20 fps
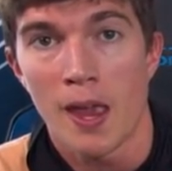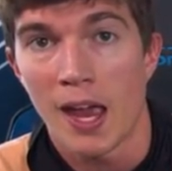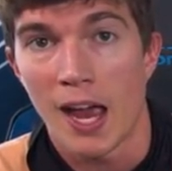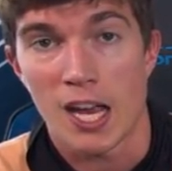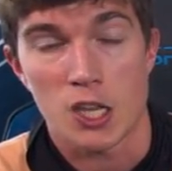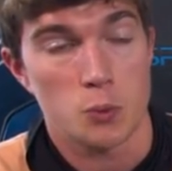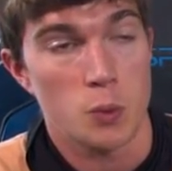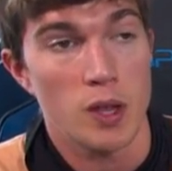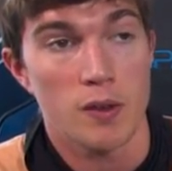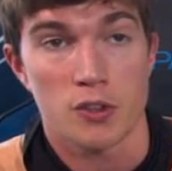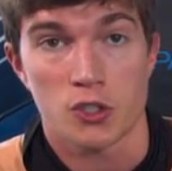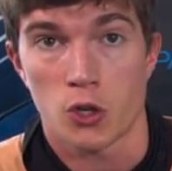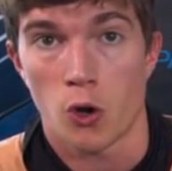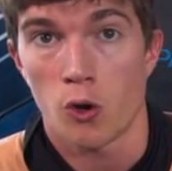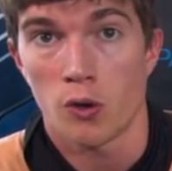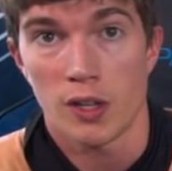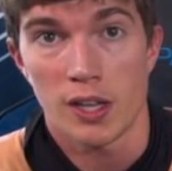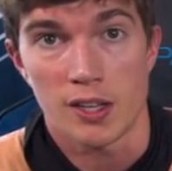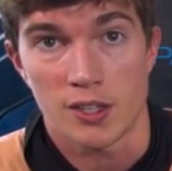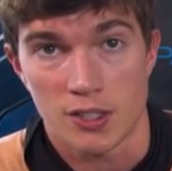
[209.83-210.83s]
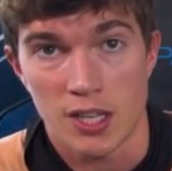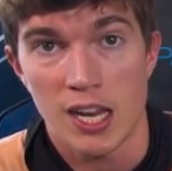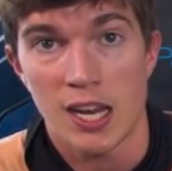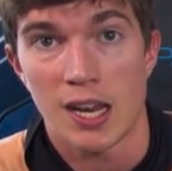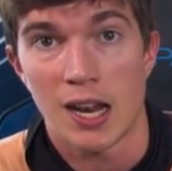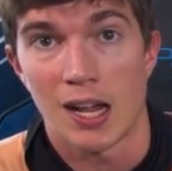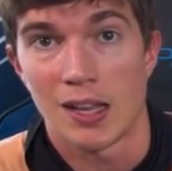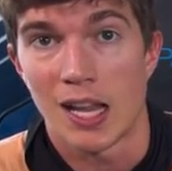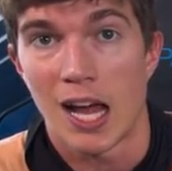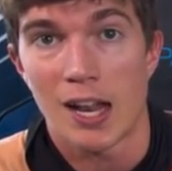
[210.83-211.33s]
As we have certainly
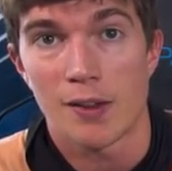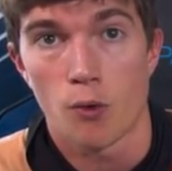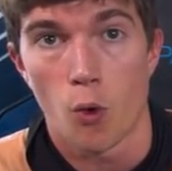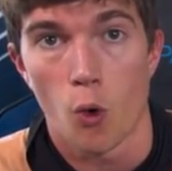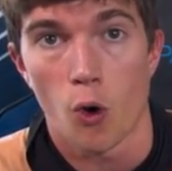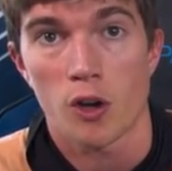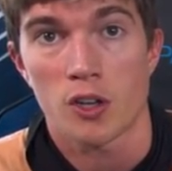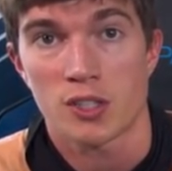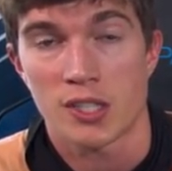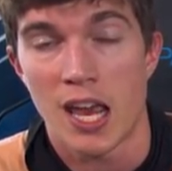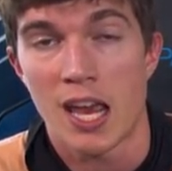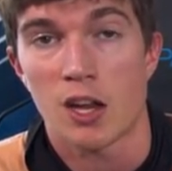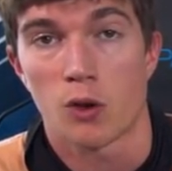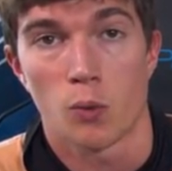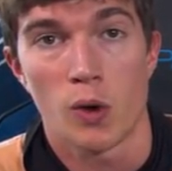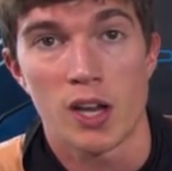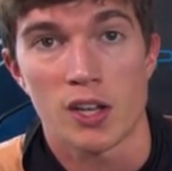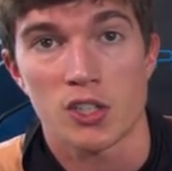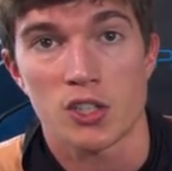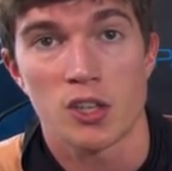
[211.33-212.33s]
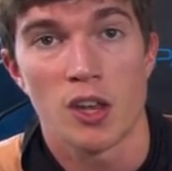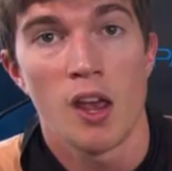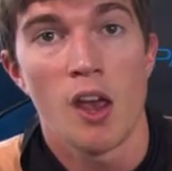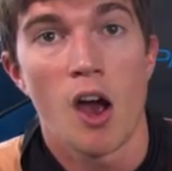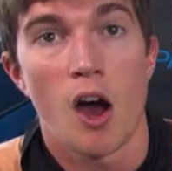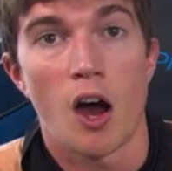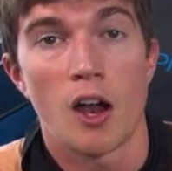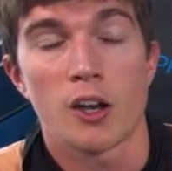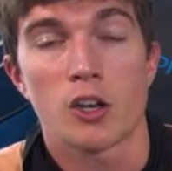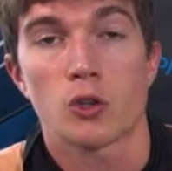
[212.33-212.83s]
seen a lot of orgs take risks
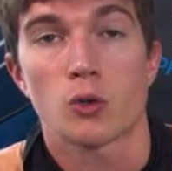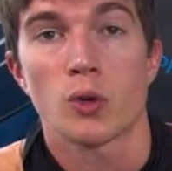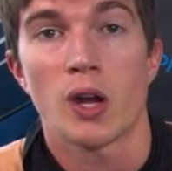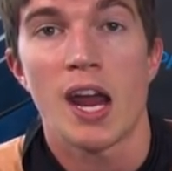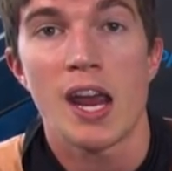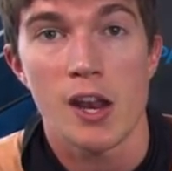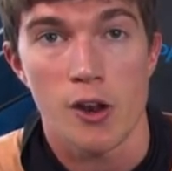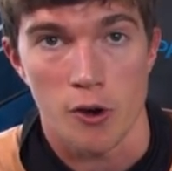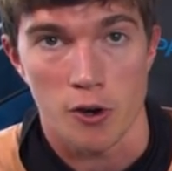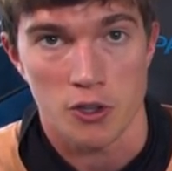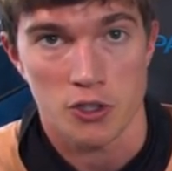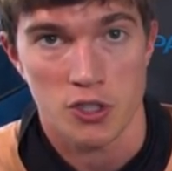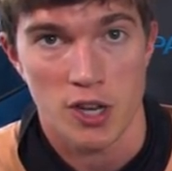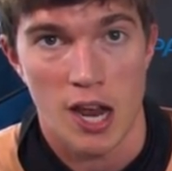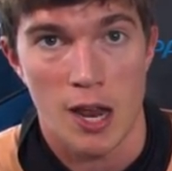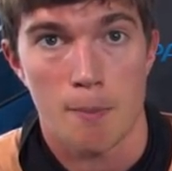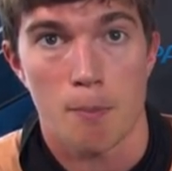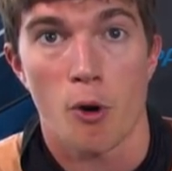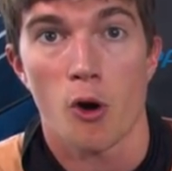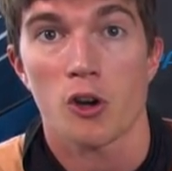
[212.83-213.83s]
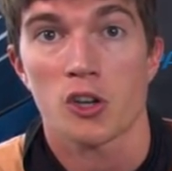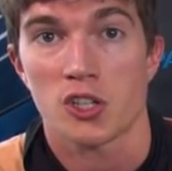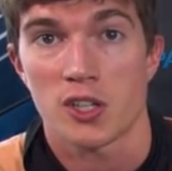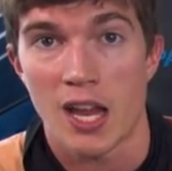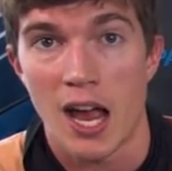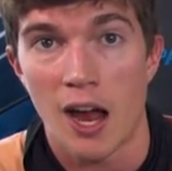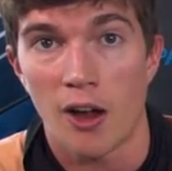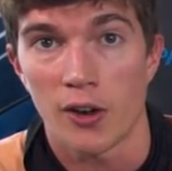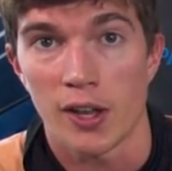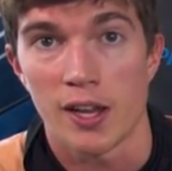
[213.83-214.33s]
on creators and
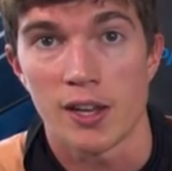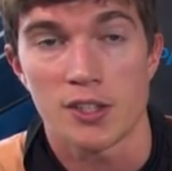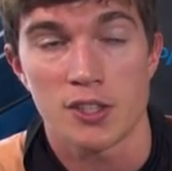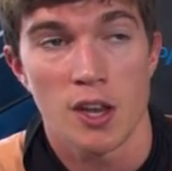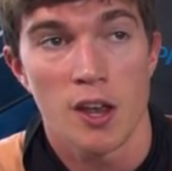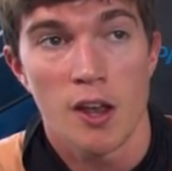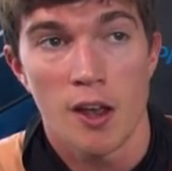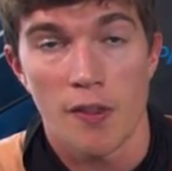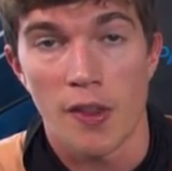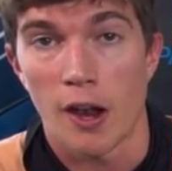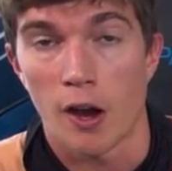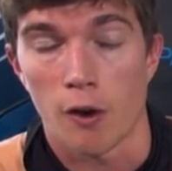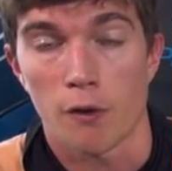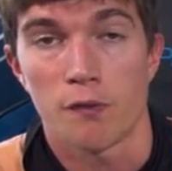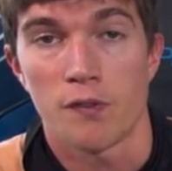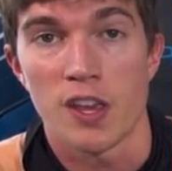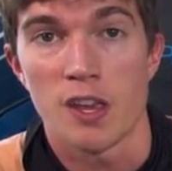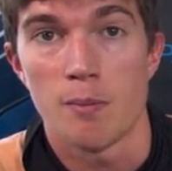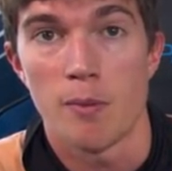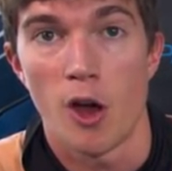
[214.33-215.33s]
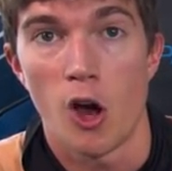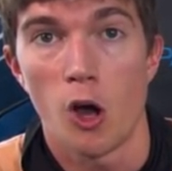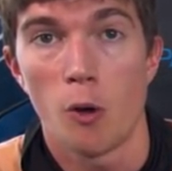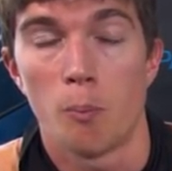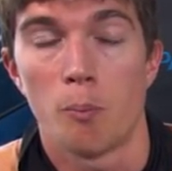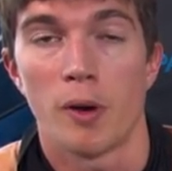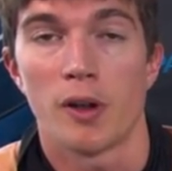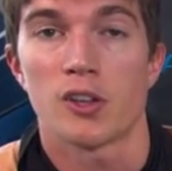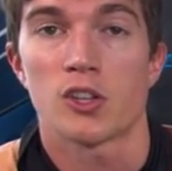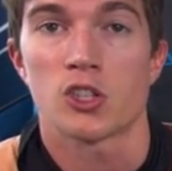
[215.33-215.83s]
personalities that are female,
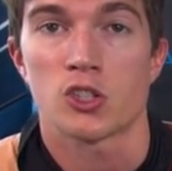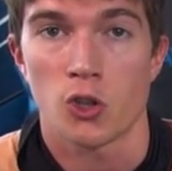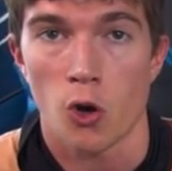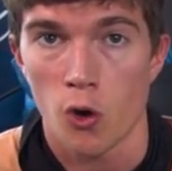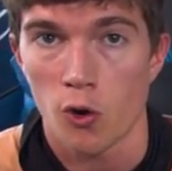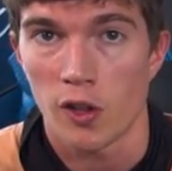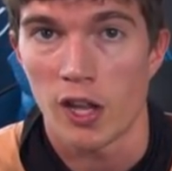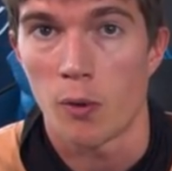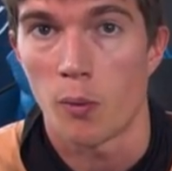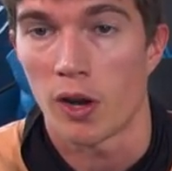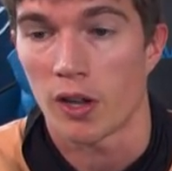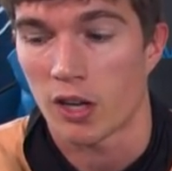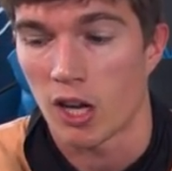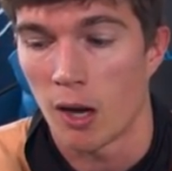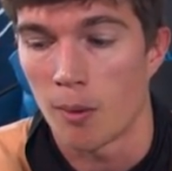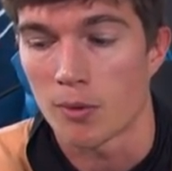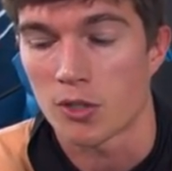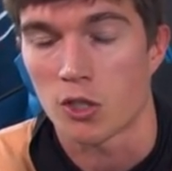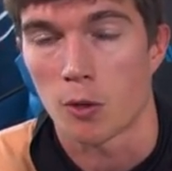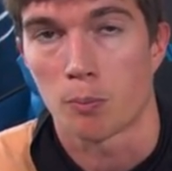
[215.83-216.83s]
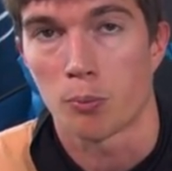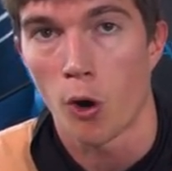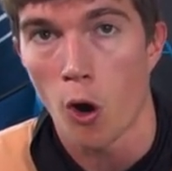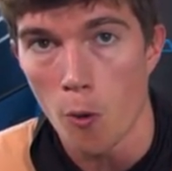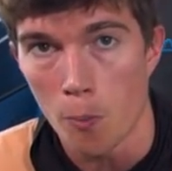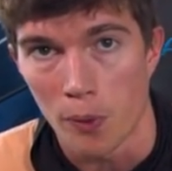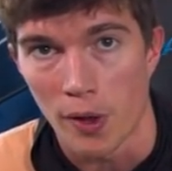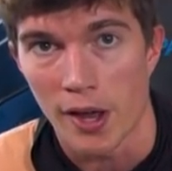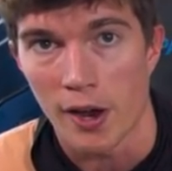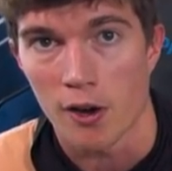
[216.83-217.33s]
but certainly when it comes to
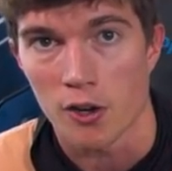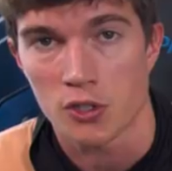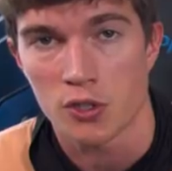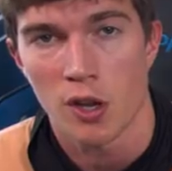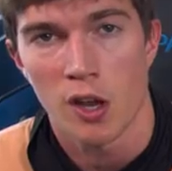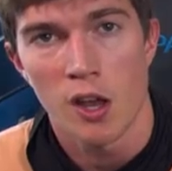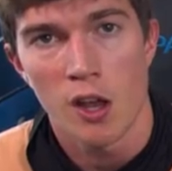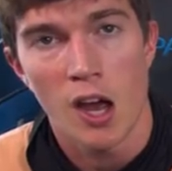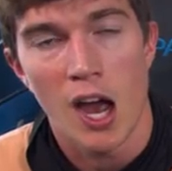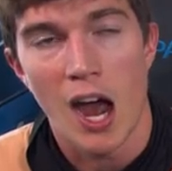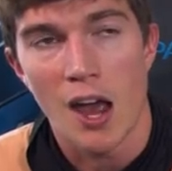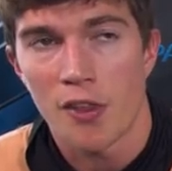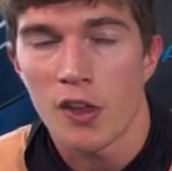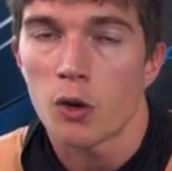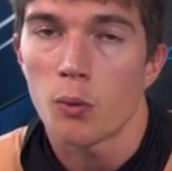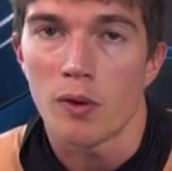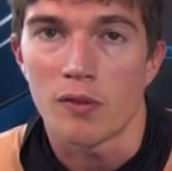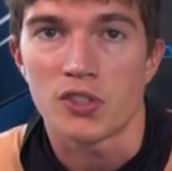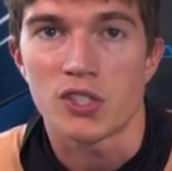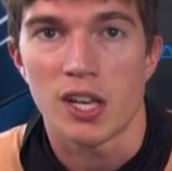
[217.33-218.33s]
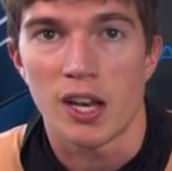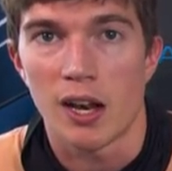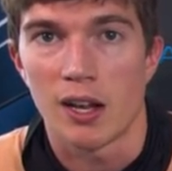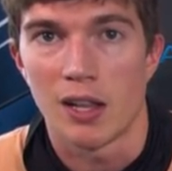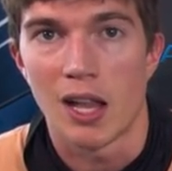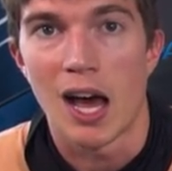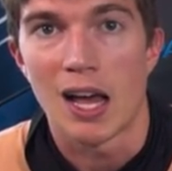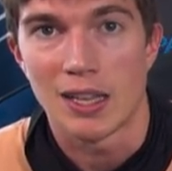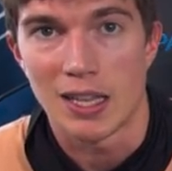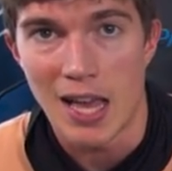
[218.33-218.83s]
pro players, I think we've seen it a
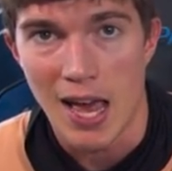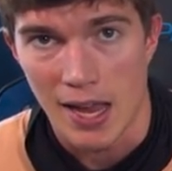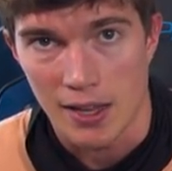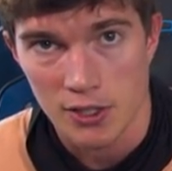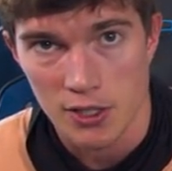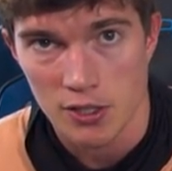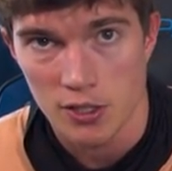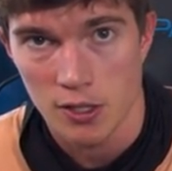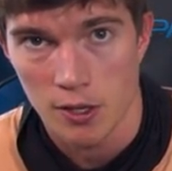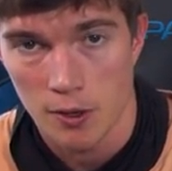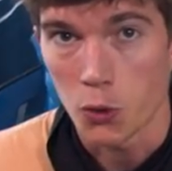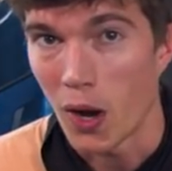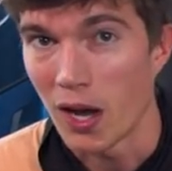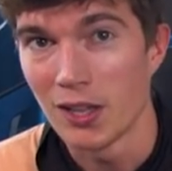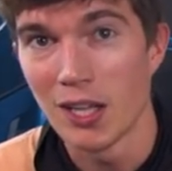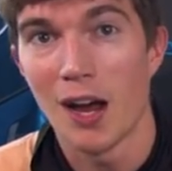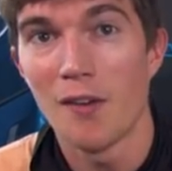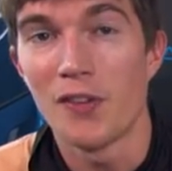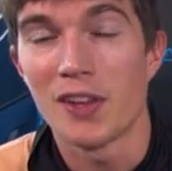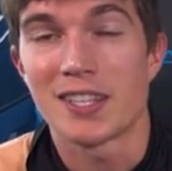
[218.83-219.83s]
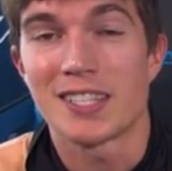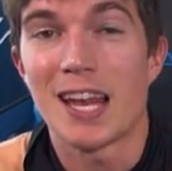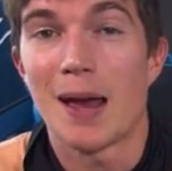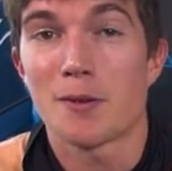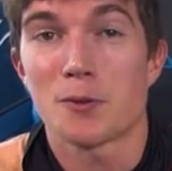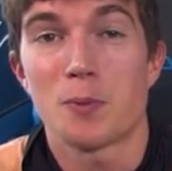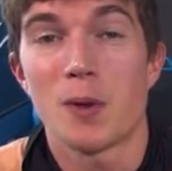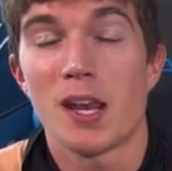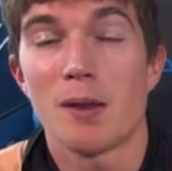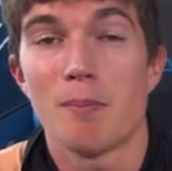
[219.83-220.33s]
lot less. So I love the
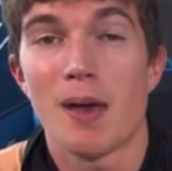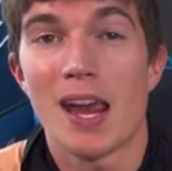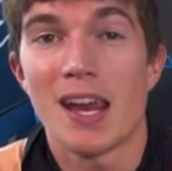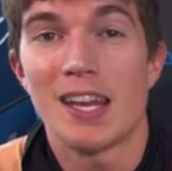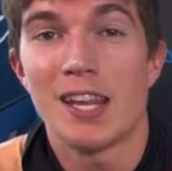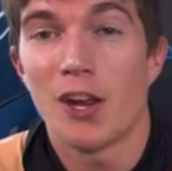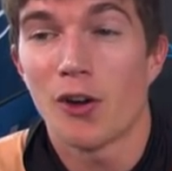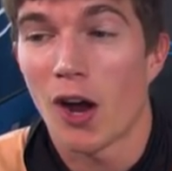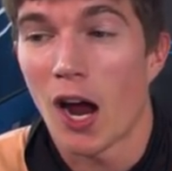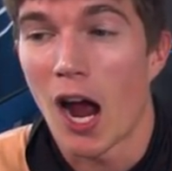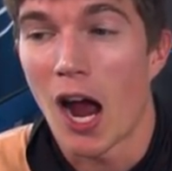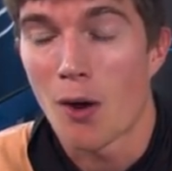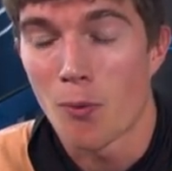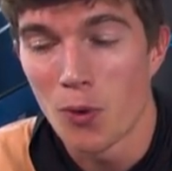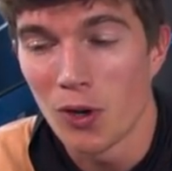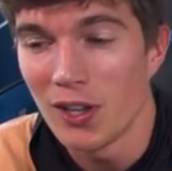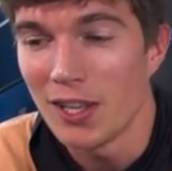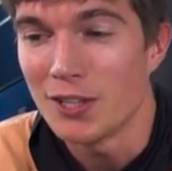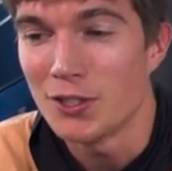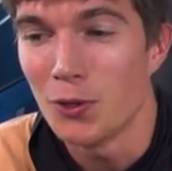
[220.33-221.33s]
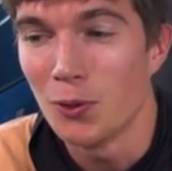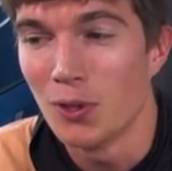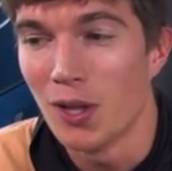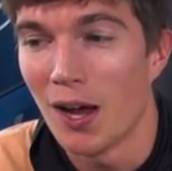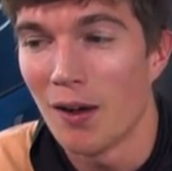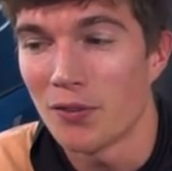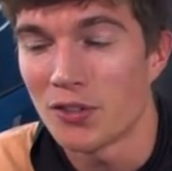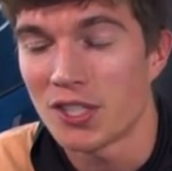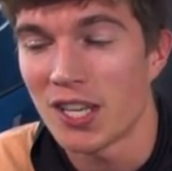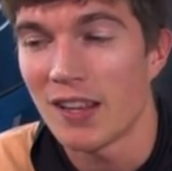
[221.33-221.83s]
steps being made here. I, I really do
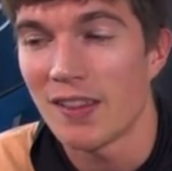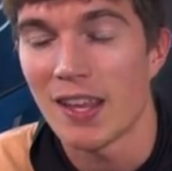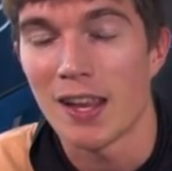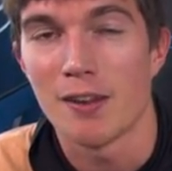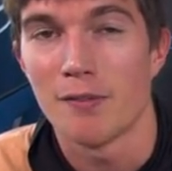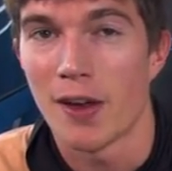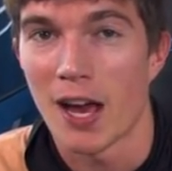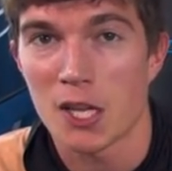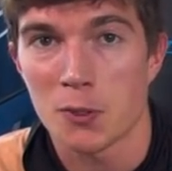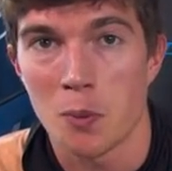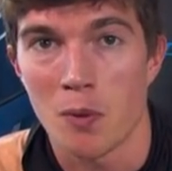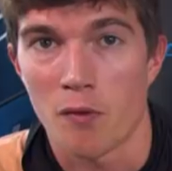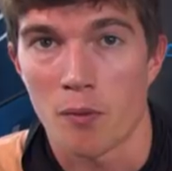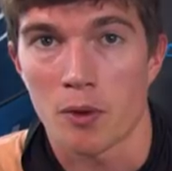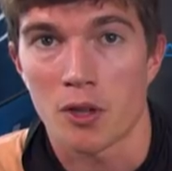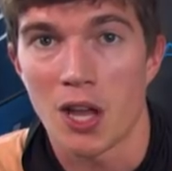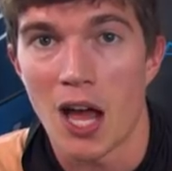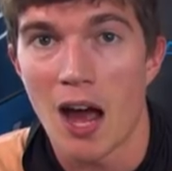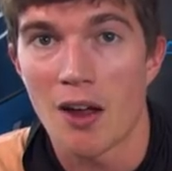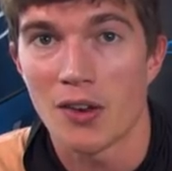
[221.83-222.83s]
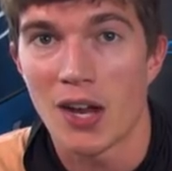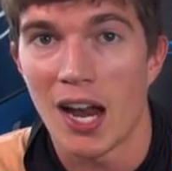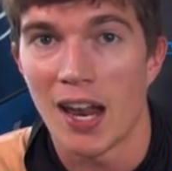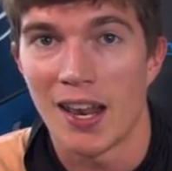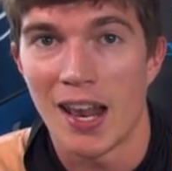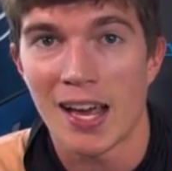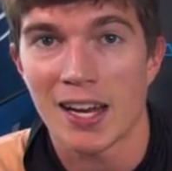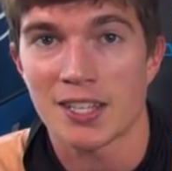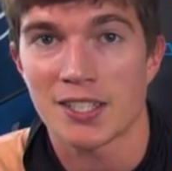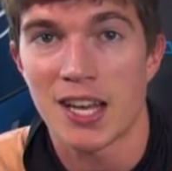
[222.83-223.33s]
love seeing the investment from Cloud9
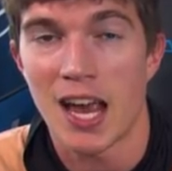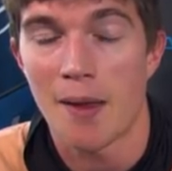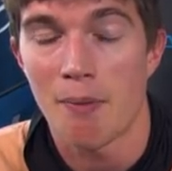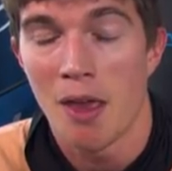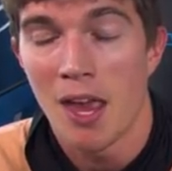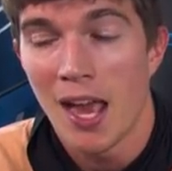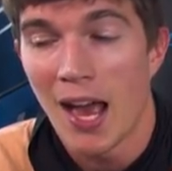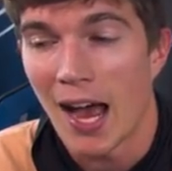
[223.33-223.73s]
and Xset.